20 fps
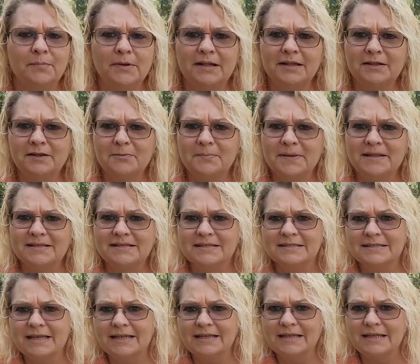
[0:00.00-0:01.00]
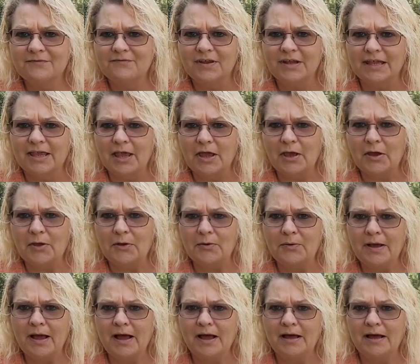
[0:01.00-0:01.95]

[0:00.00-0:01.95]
been a little bit since I did a video.